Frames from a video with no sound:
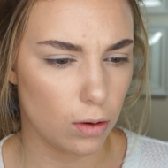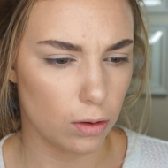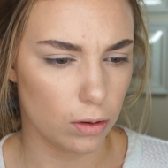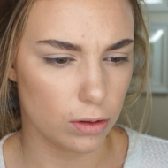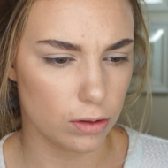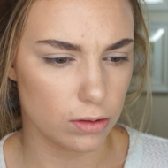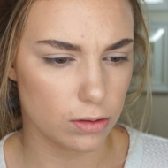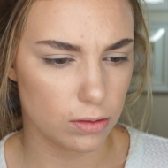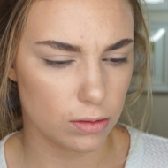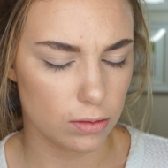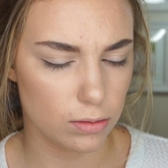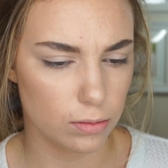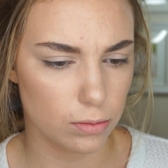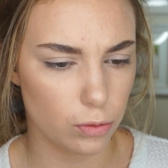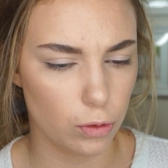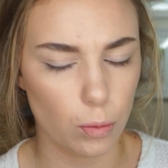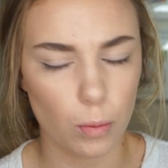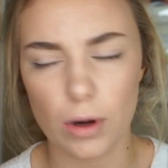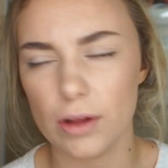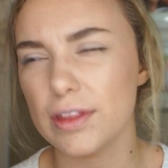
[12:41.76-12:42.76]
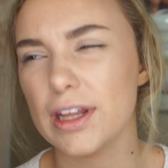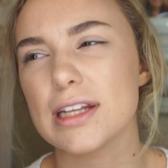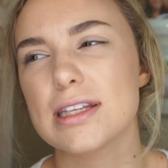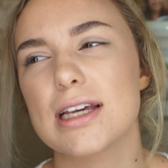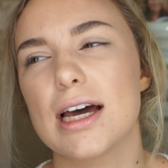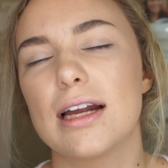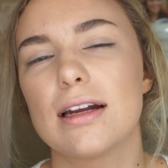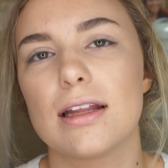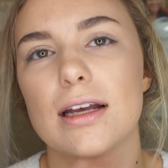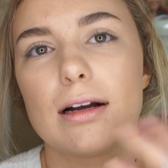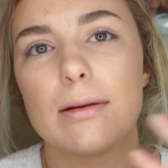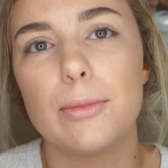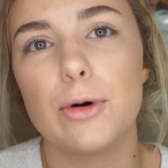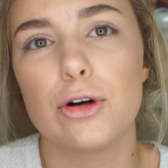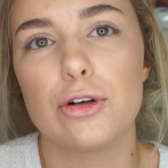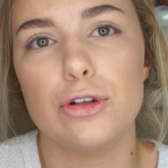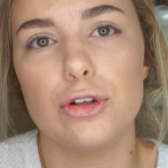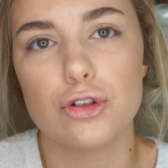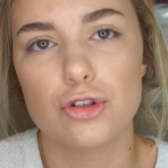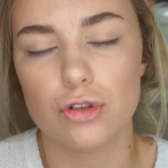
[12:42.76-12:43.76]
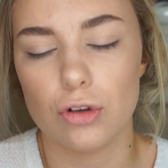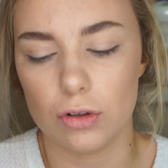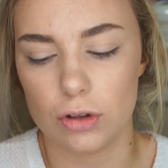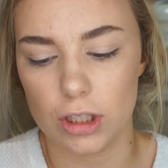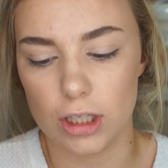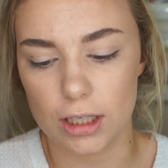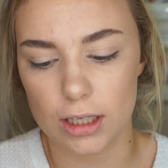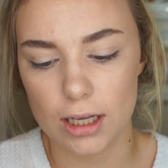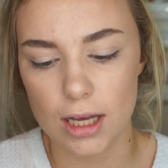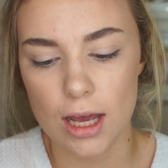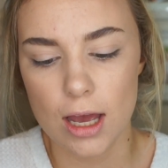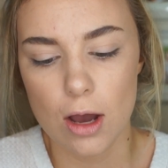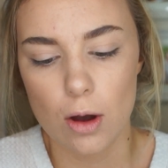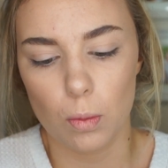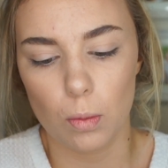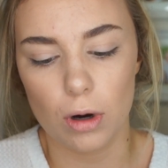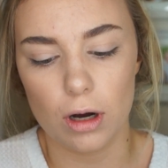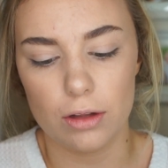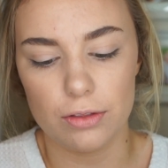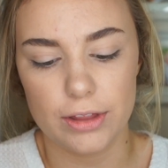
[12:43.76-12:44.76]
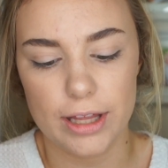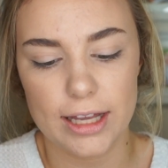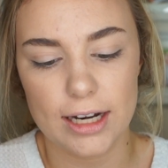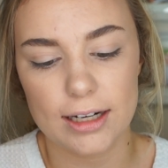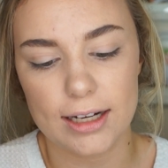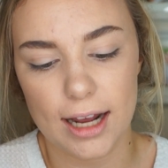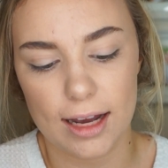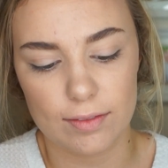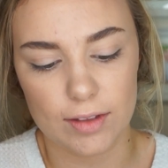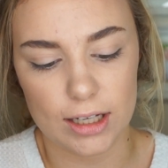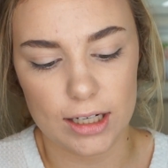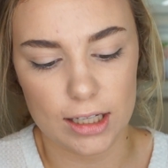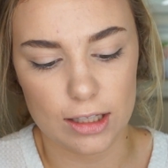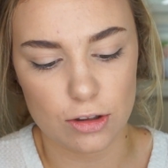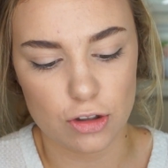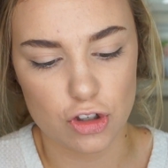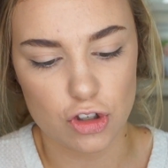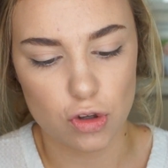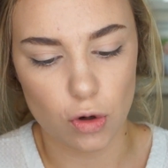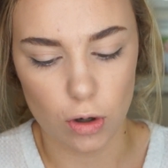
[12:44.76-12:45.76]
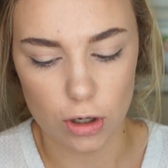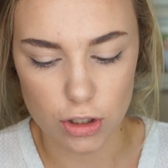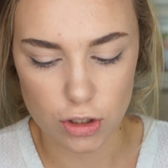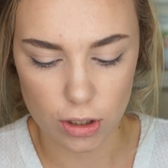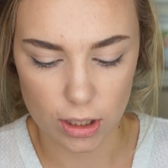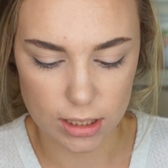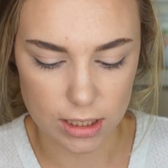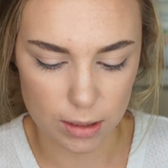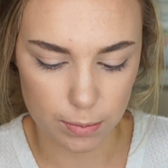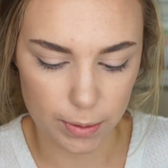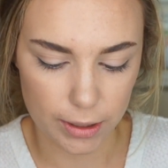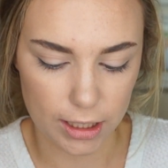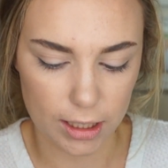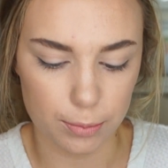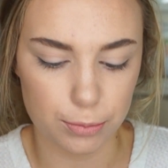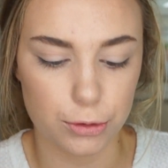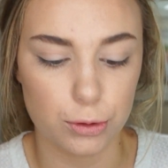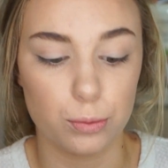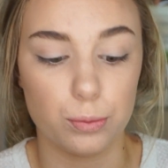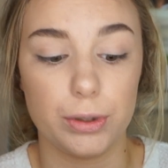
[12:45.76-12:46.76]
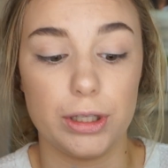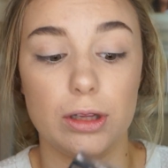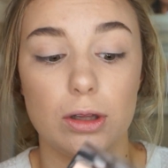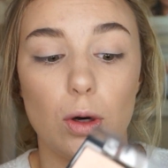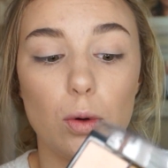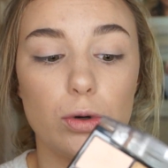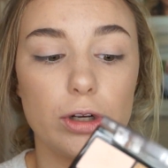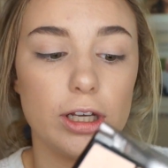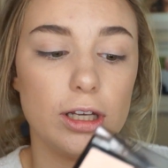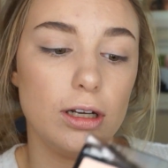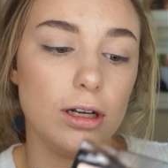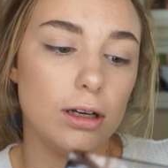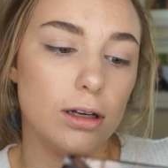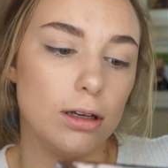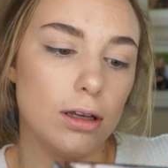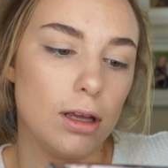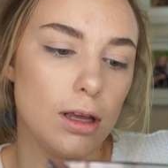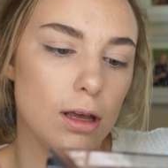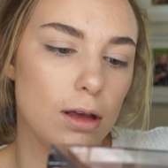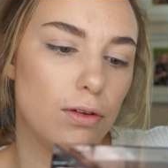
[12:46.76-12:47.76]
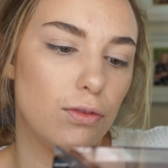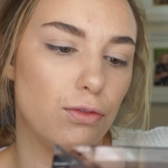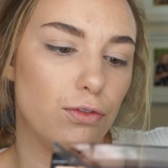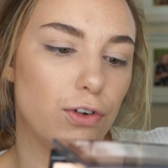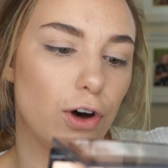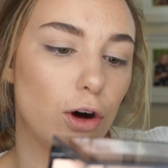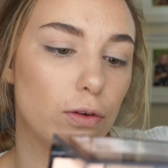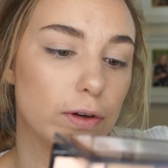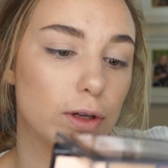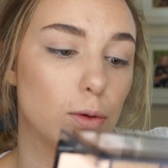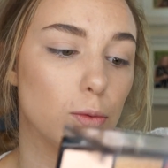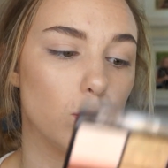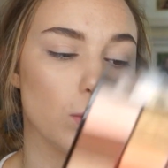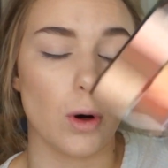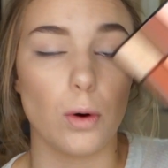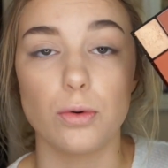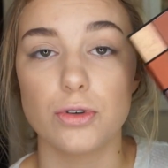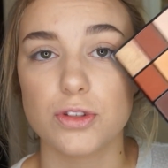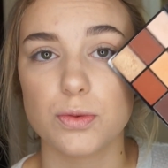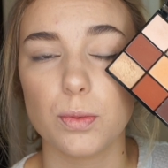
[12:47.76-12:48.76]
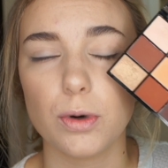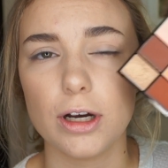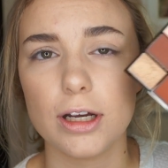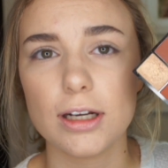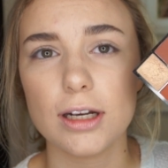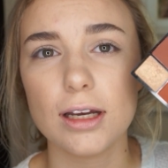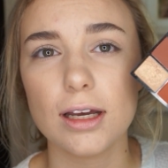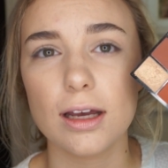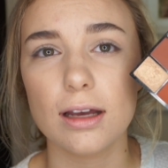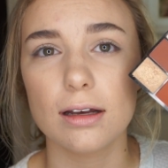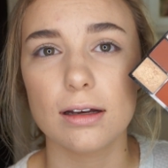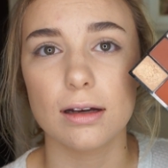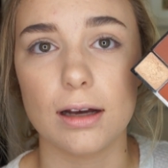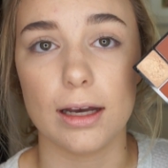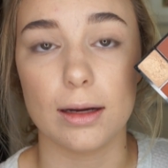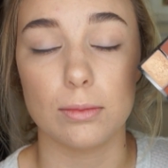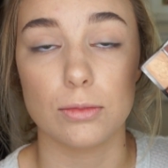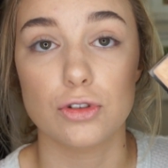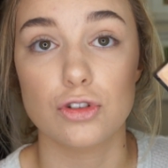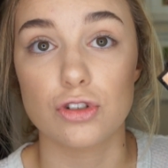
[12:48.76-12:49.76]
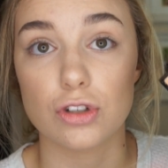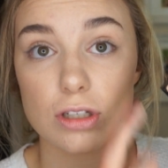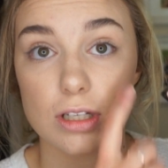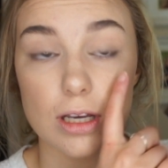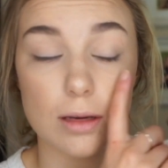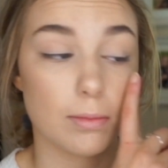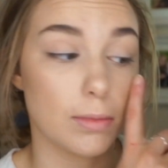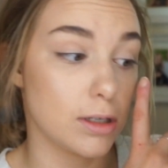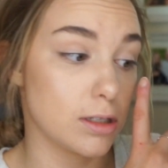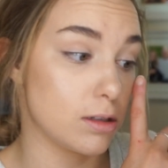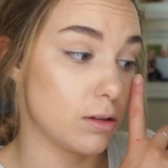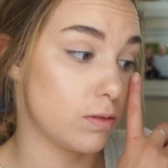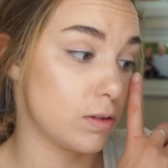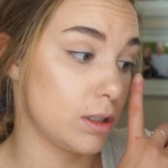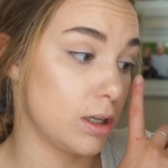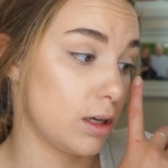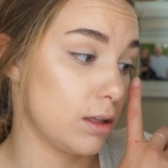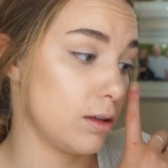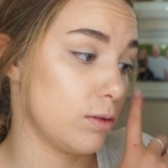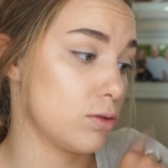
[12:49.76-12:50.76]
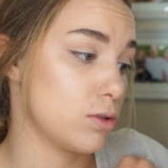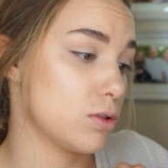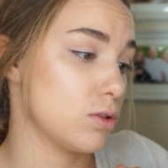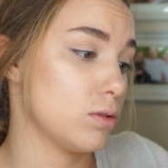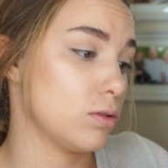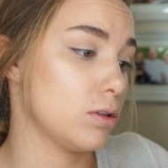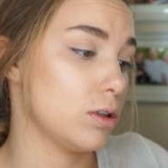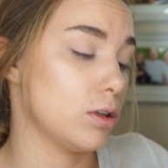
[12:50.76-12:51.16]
Or the one that's kind of like a more neutral look. Well, they didn't have that in store, so I did pick up the Reloaded Velvet Rose one. I almost just hit myself in the eye, that was so